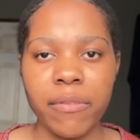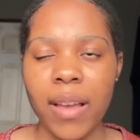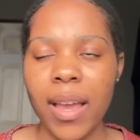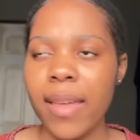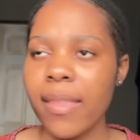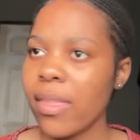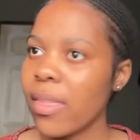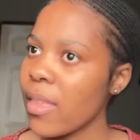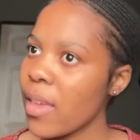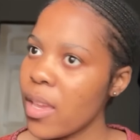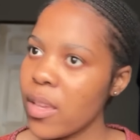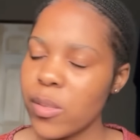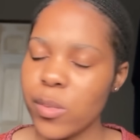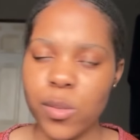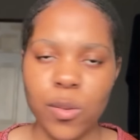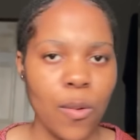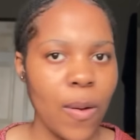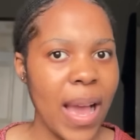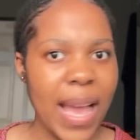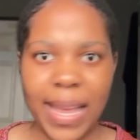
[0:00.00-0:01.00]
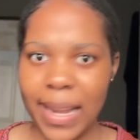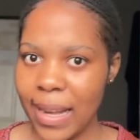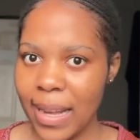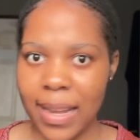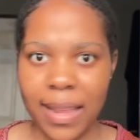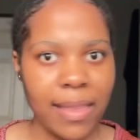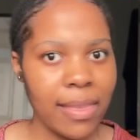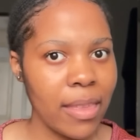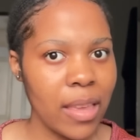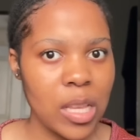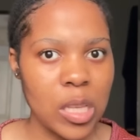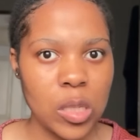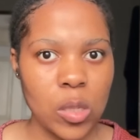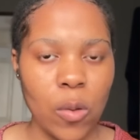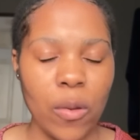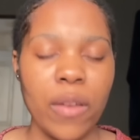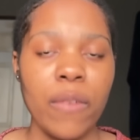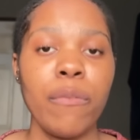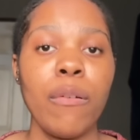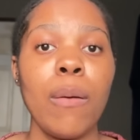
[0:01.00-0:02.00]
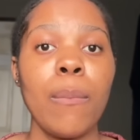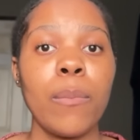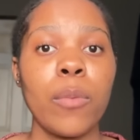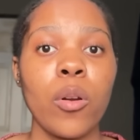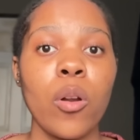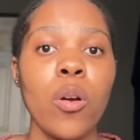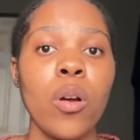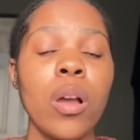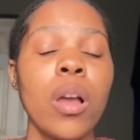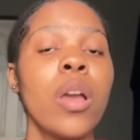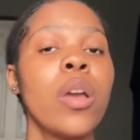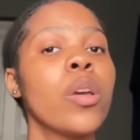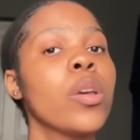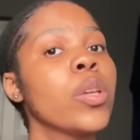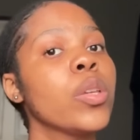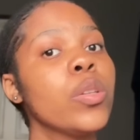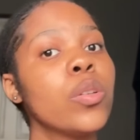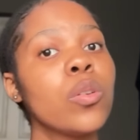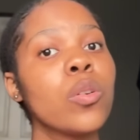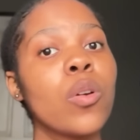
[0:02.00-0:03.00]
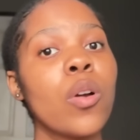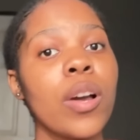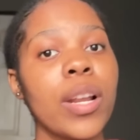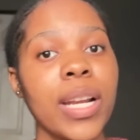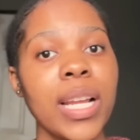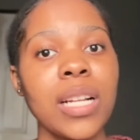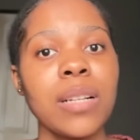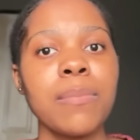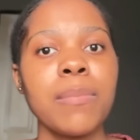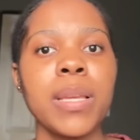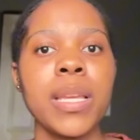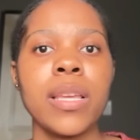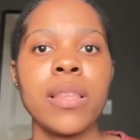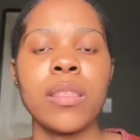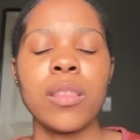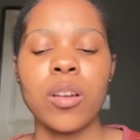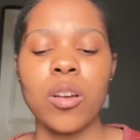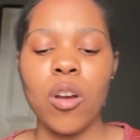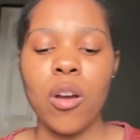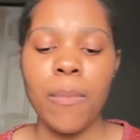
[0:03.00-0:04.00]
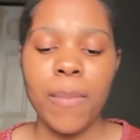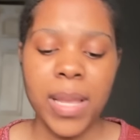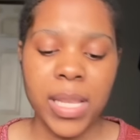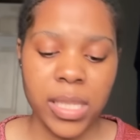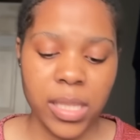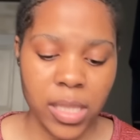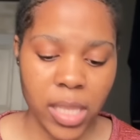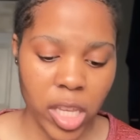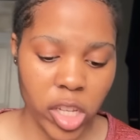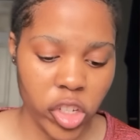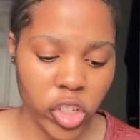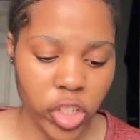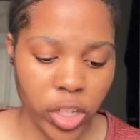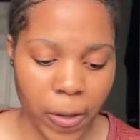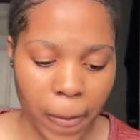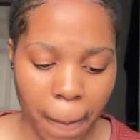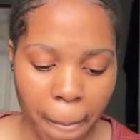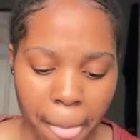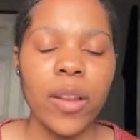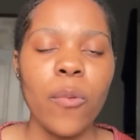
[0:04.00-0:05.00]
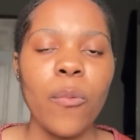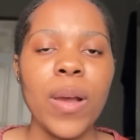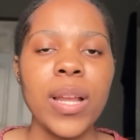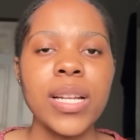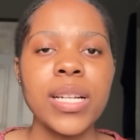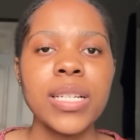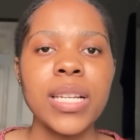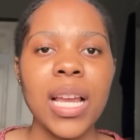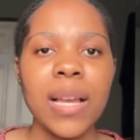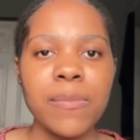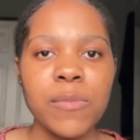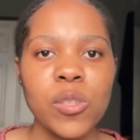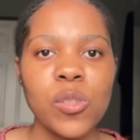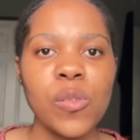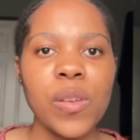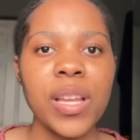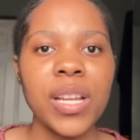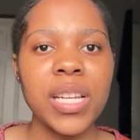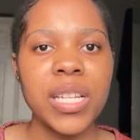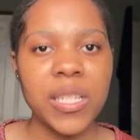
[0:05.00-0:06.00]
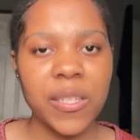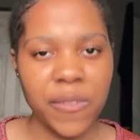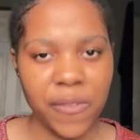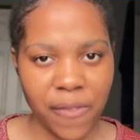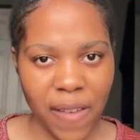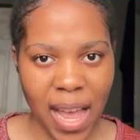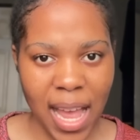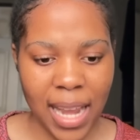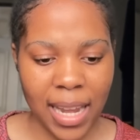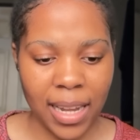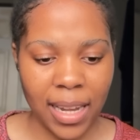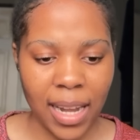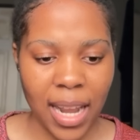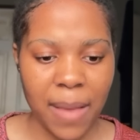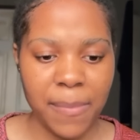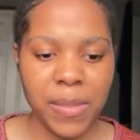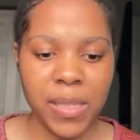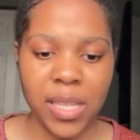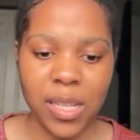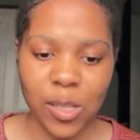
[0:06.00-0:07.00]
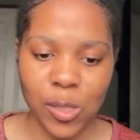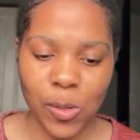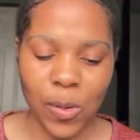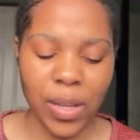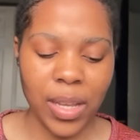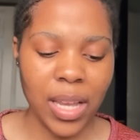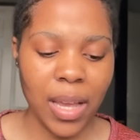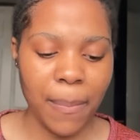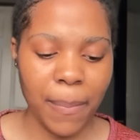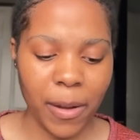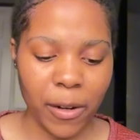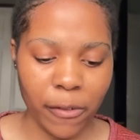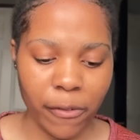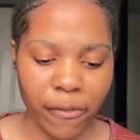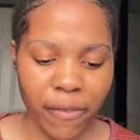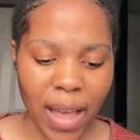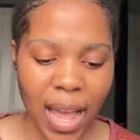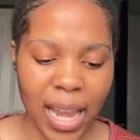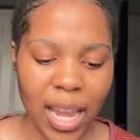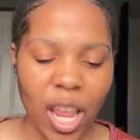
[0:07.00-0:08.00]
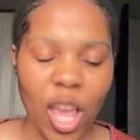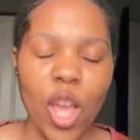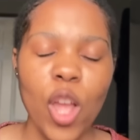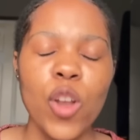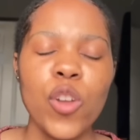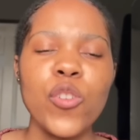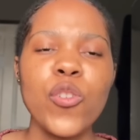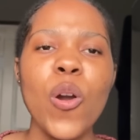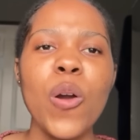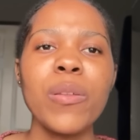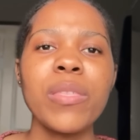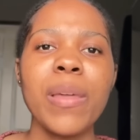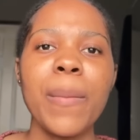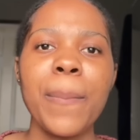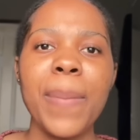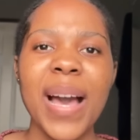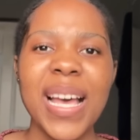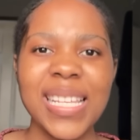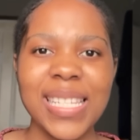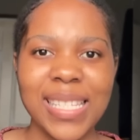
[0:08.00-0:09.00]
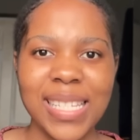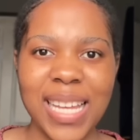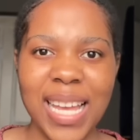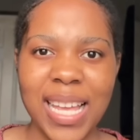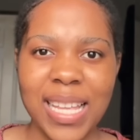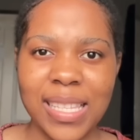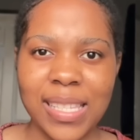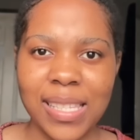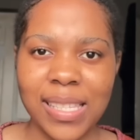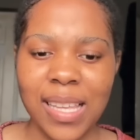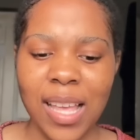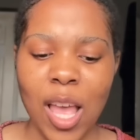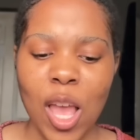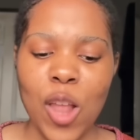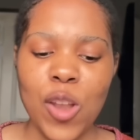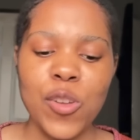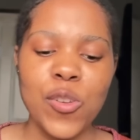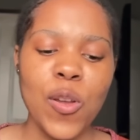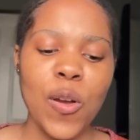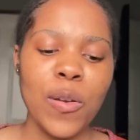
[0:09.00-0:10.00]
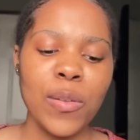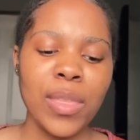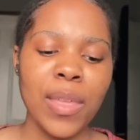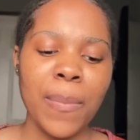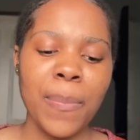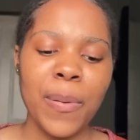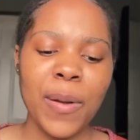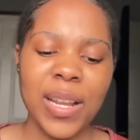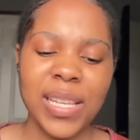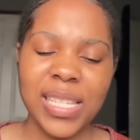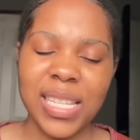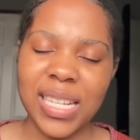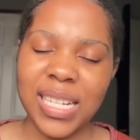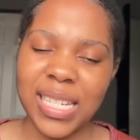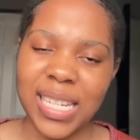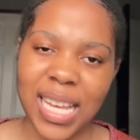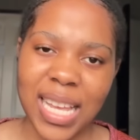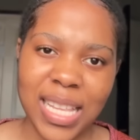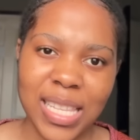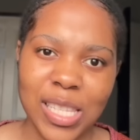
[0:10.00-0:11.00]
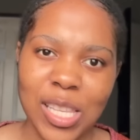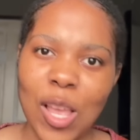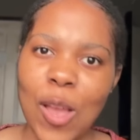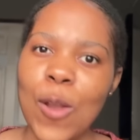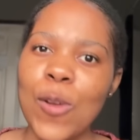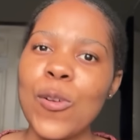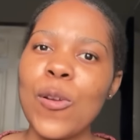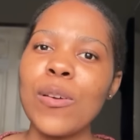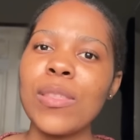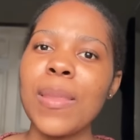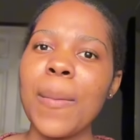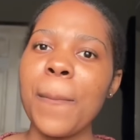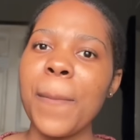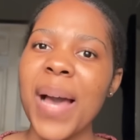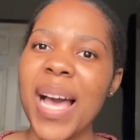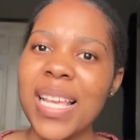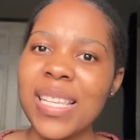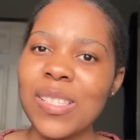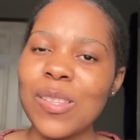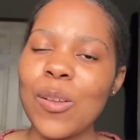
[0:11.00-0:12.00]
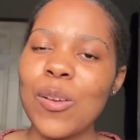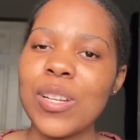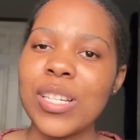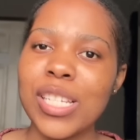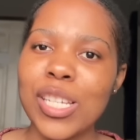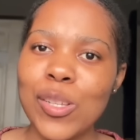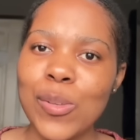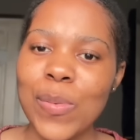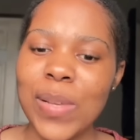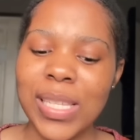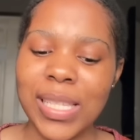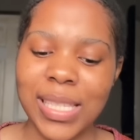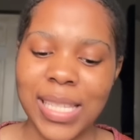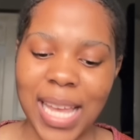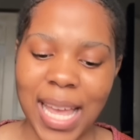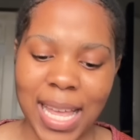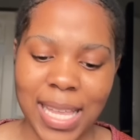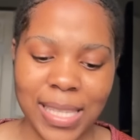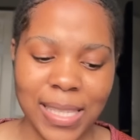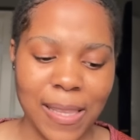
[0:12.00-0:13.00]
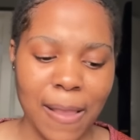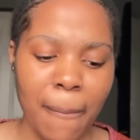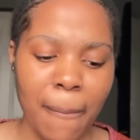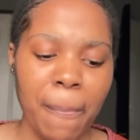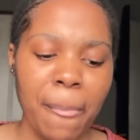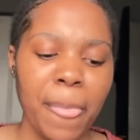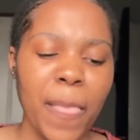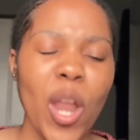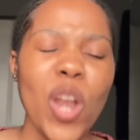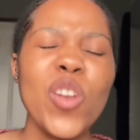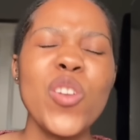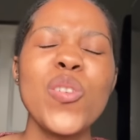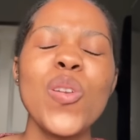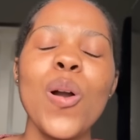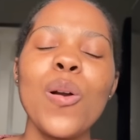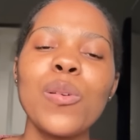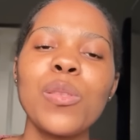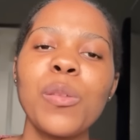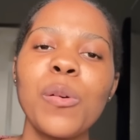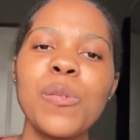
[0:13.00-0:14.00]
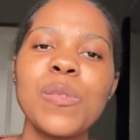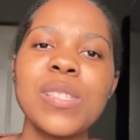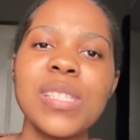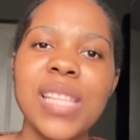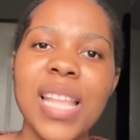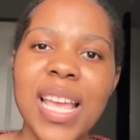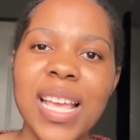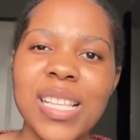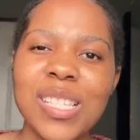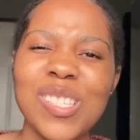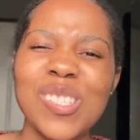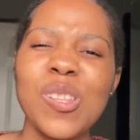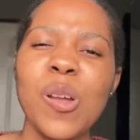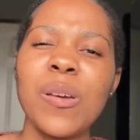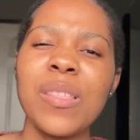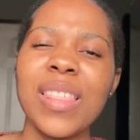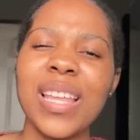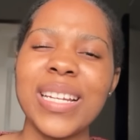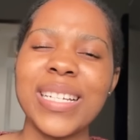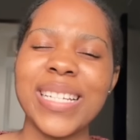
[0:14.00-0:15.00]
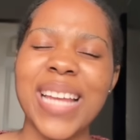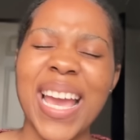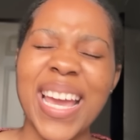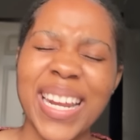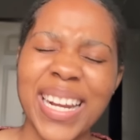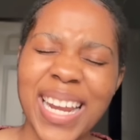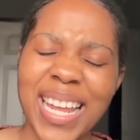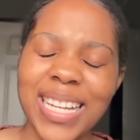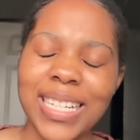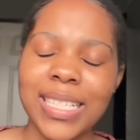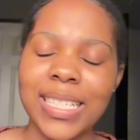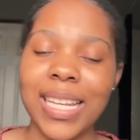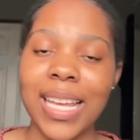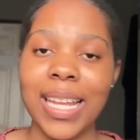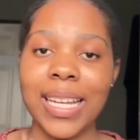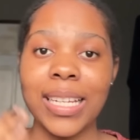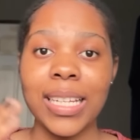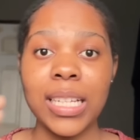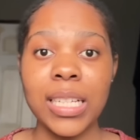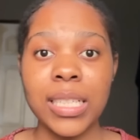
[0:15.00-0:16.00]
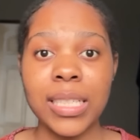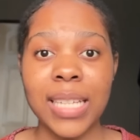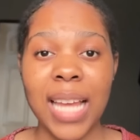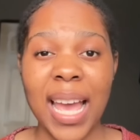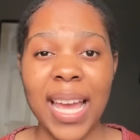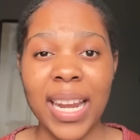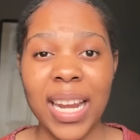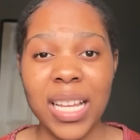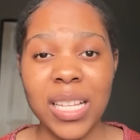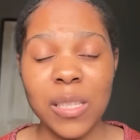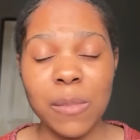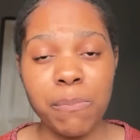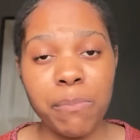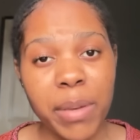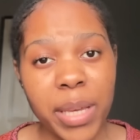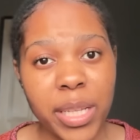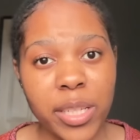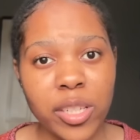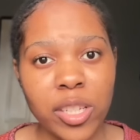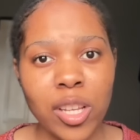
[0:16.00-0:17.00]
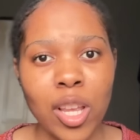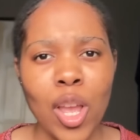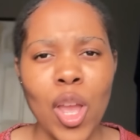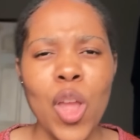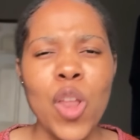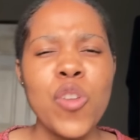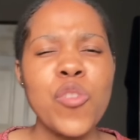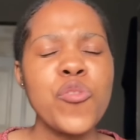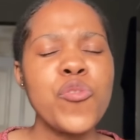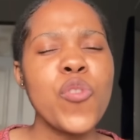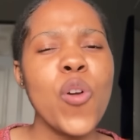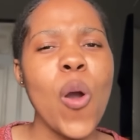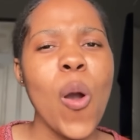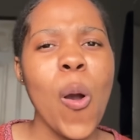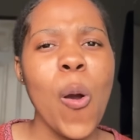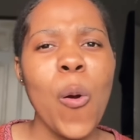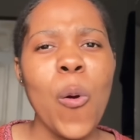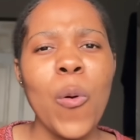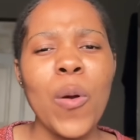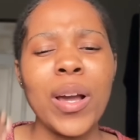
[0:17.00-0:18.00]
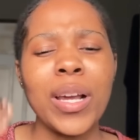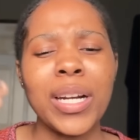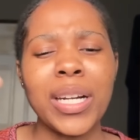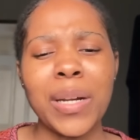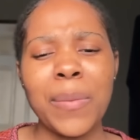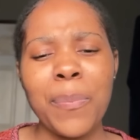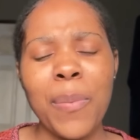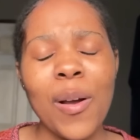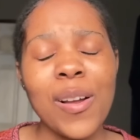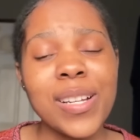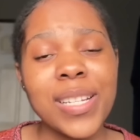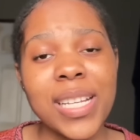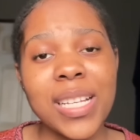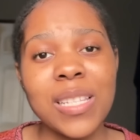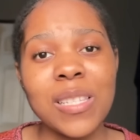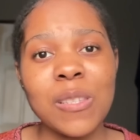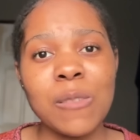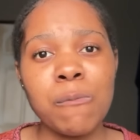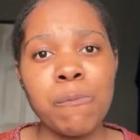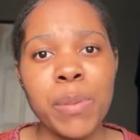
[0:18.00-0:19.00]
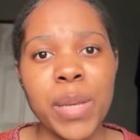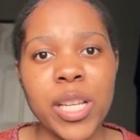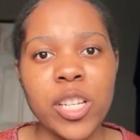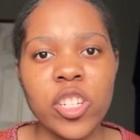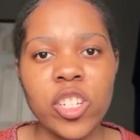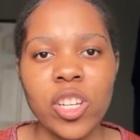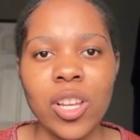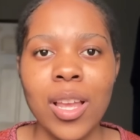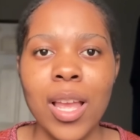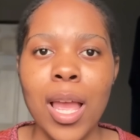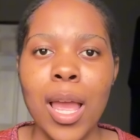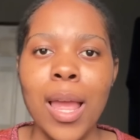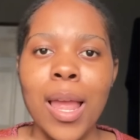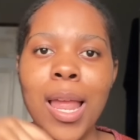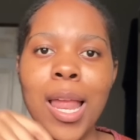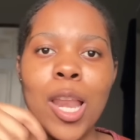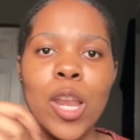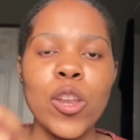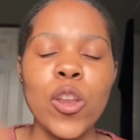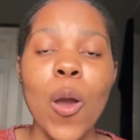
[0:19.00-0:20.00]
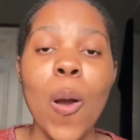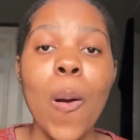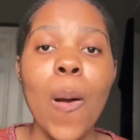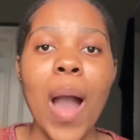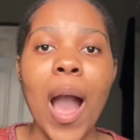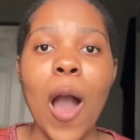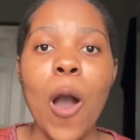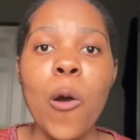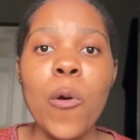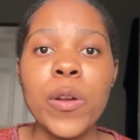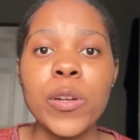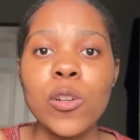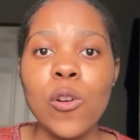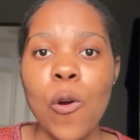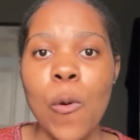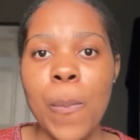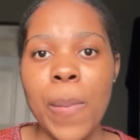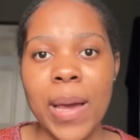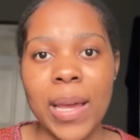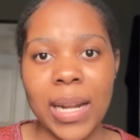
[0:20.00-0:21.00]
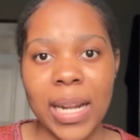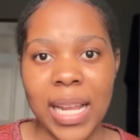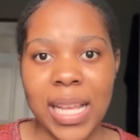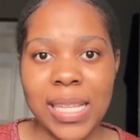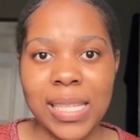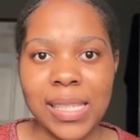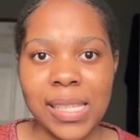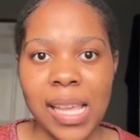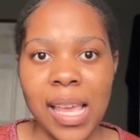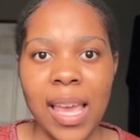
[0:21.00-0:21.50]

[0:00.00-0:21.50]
I think so. I really think so. If I'm wrong, you'll correct me in the comment section. When it comes to English FAL, I'm still talking about FAL. Know the past tense, know the present tense, know the past continuous tense, know those things, know the direct and indirect speech, know reported speech, know how it operates.